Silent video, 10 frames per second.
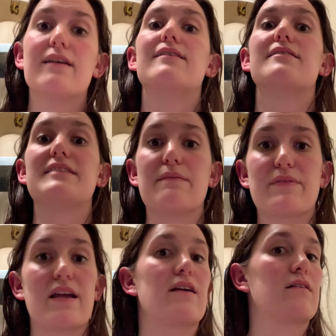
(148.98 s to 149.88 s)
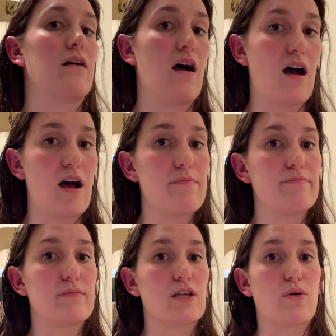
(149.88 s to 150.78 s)
Same thing,
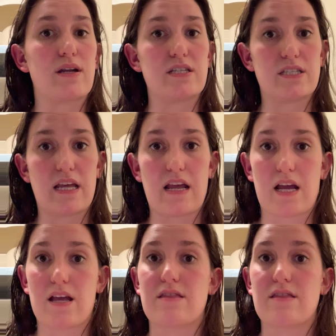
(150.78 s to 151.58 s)
you're going to take